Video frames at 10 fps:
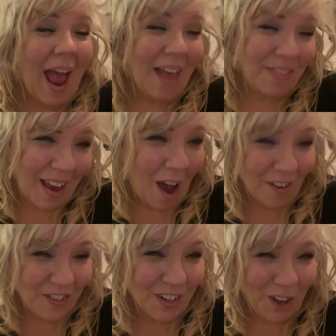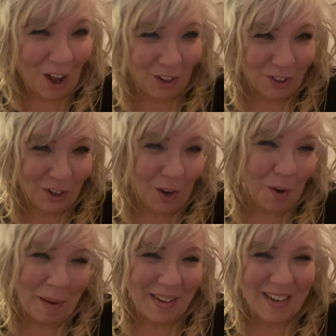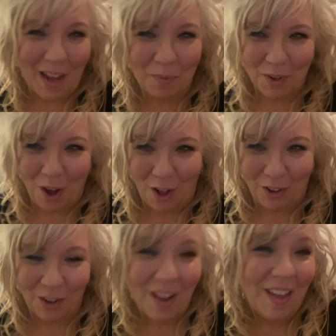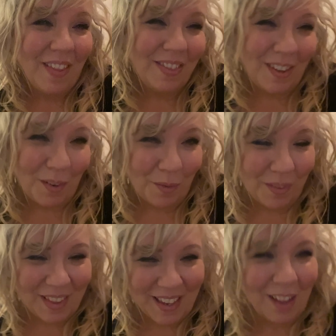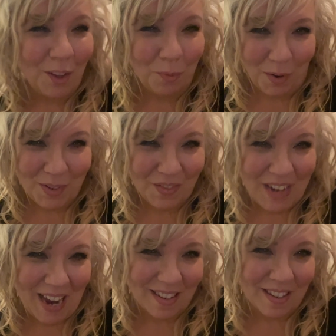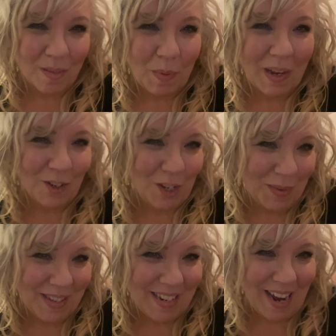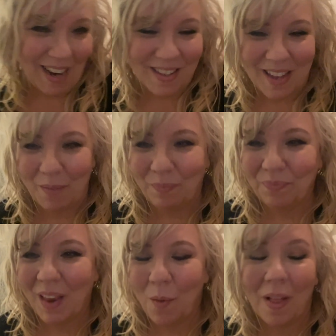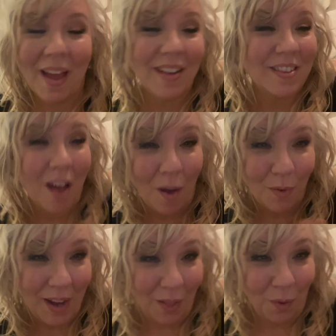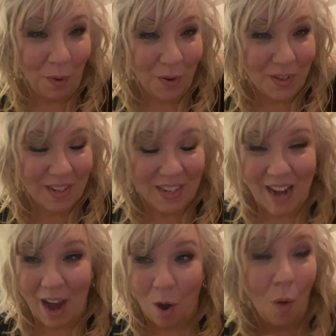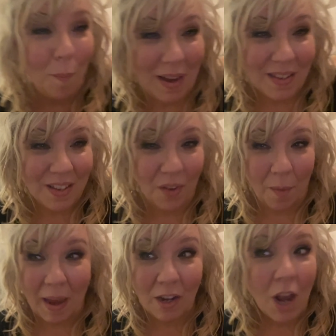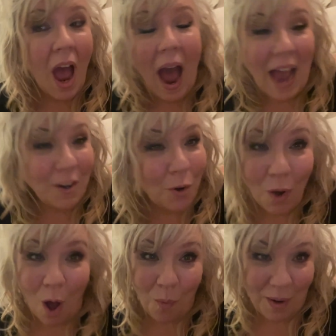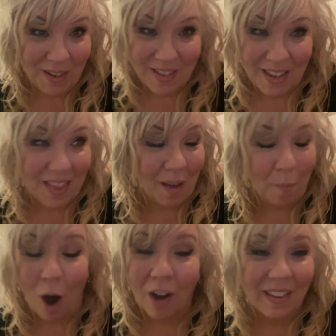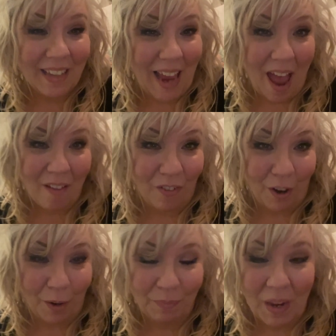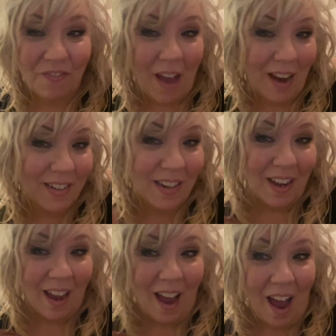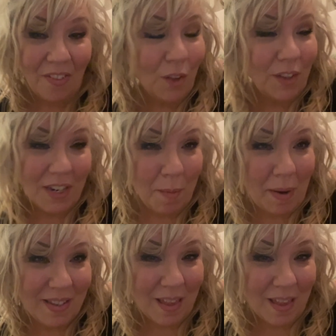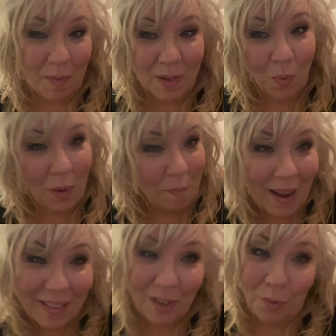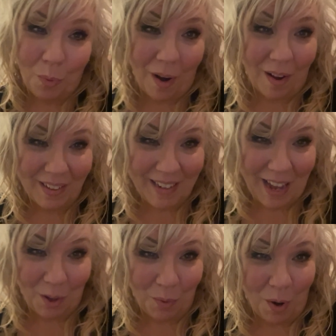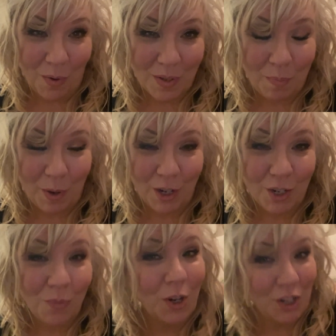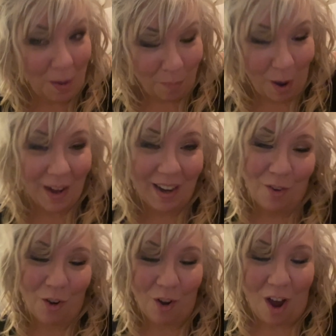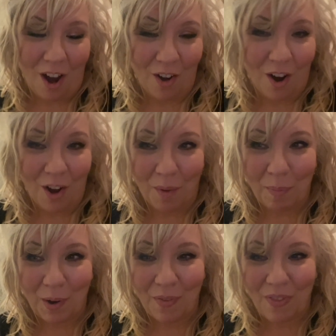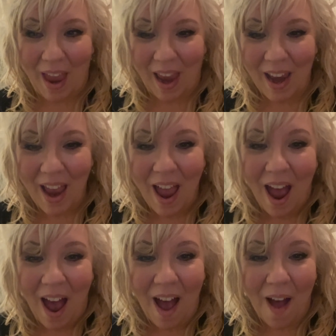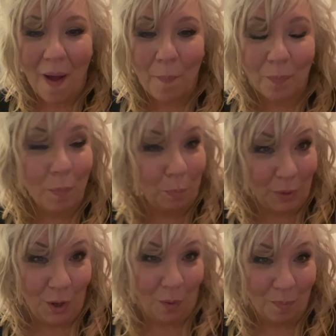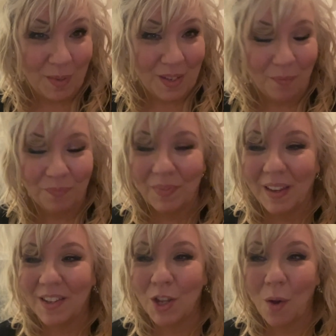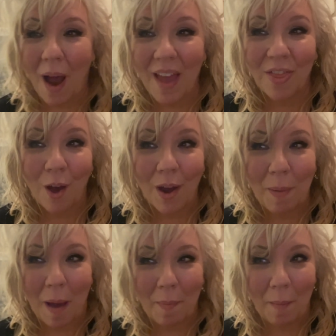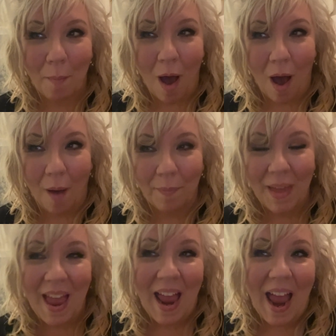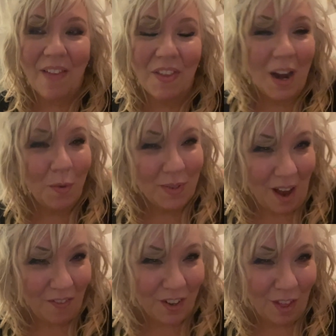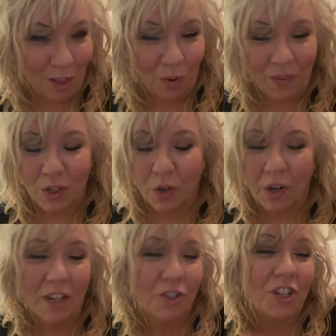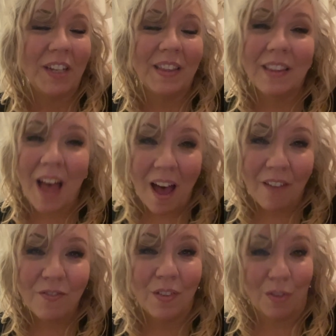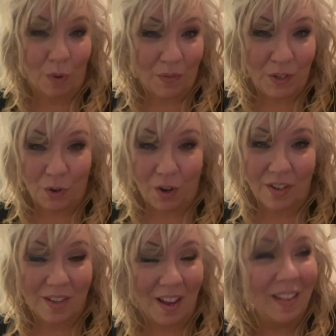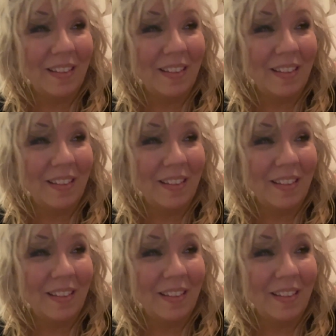And they often called her, or my dad would call her, the yellow rose of Texas because she was a Texan. Well, I saw yellow roses today, a whole mess of them. And I don't always see them, hardly ever. In fact, the only time I them is when my little yellow rose bush, which I bought in her honor on her birthday, blooms. So I thought about my mom, and then I was off to the thrift store, and she loved thrift stores.